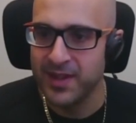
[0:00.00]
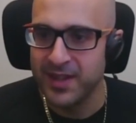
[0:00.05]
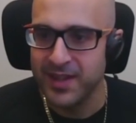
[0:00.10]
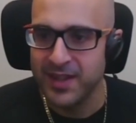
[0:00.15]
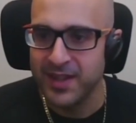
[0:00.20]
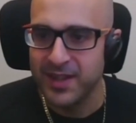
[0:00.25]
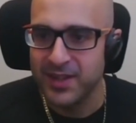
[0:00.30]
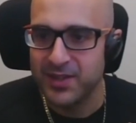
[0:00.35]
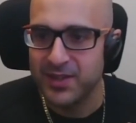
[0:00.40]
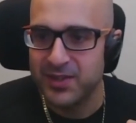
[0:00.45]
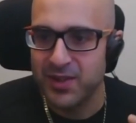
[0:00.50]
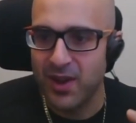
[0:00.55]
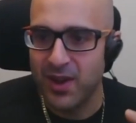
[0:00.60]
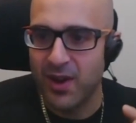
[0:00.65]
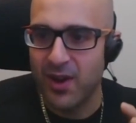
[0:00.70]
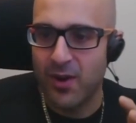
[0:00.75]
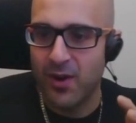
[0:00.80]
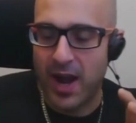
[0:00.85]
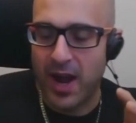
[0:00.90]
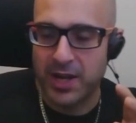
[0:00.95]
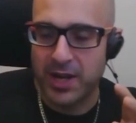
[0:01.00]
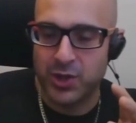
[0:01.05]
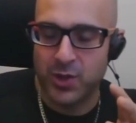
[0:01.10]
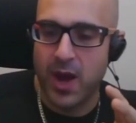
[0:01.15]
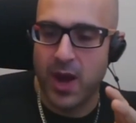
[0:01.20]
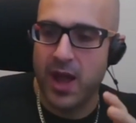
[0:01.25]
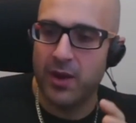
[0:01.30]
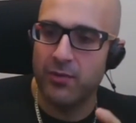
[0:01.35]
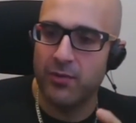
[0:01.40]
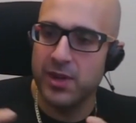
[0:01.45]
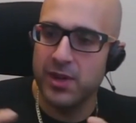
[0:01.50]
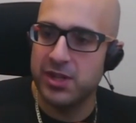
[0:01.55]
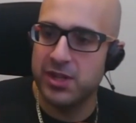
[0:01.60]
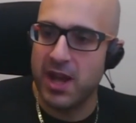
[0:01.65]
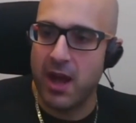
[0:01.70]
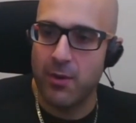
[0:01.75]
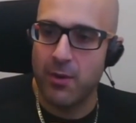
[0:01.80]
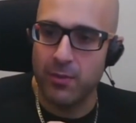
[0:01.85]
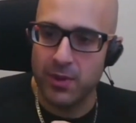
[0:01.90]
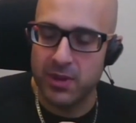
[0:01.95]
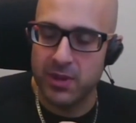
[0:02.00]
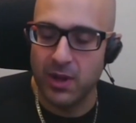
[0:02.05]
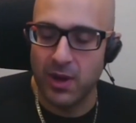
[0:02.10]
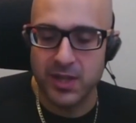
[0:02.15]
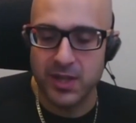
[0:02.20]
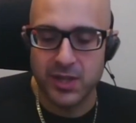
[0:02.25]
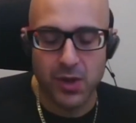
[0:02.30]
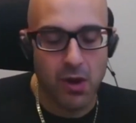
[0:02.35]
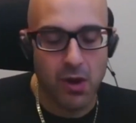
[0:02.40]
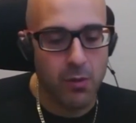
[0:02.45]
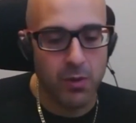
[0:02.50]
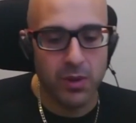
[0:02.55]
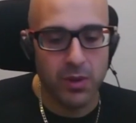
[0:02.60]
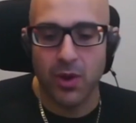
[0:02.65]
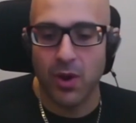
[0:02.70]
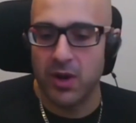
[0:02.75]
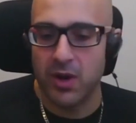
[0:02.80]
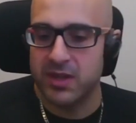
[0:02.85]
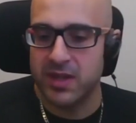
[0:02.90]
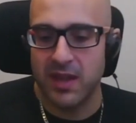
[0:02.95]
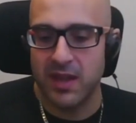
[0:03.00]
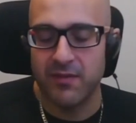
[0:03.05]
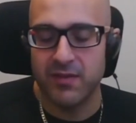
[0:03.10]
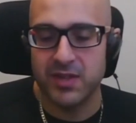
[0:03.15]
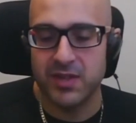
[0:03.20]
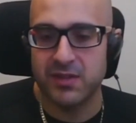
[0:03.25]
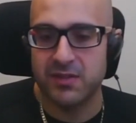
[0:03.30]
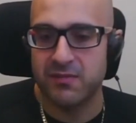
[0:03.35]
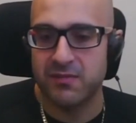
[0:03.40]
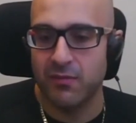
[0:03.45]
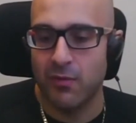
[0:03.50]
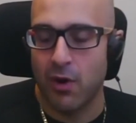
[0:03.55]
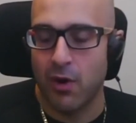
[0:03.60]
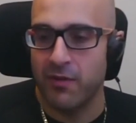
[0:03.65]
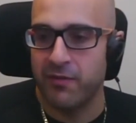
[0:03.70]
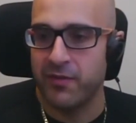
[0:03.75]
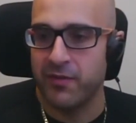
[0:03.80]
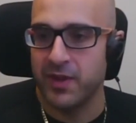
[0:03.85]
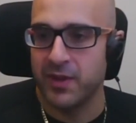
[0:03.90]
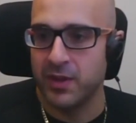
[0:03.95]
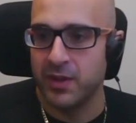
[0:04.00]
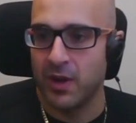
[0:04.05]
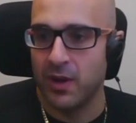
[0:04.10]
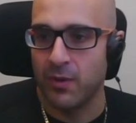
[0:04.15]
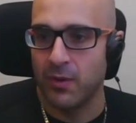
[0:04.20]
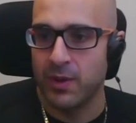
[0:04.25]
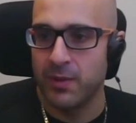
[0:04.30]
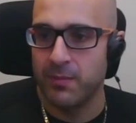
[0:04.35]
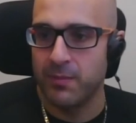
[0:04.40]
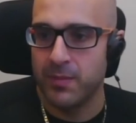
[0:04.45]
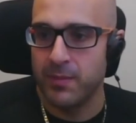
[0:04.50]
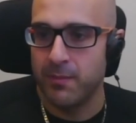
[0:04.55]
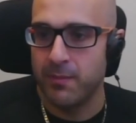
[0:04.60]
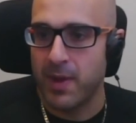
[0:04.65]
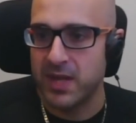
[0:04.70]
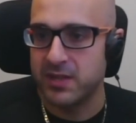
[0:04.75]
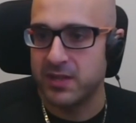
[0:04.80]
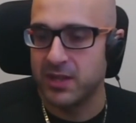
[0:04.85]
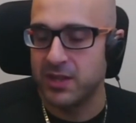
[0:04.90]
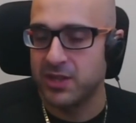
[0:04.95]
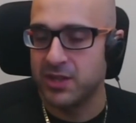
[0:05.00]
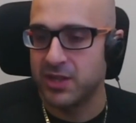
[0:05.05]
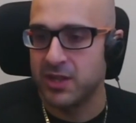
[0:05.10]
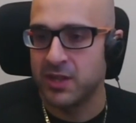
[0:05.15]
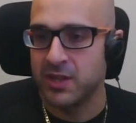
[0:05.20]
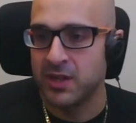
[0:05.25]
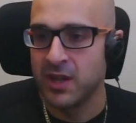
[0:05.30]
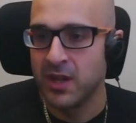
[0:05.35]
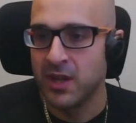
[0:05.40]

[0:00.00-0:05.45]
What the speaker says: So I try to reach out with, I talk with Garth Davis often, we message and